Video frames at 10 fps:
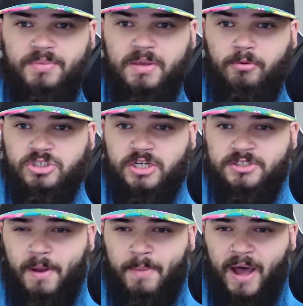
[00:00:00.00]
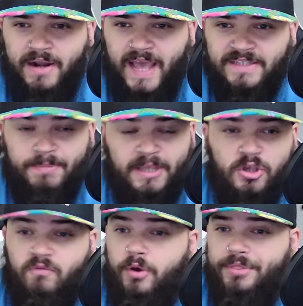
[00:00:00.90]
people judge my podcast
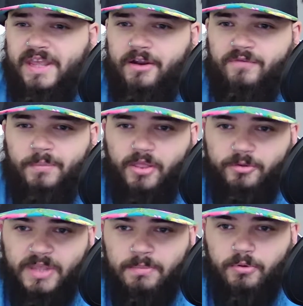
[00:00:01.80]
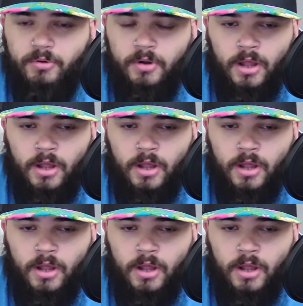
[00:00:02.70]
based off what they hear from other people,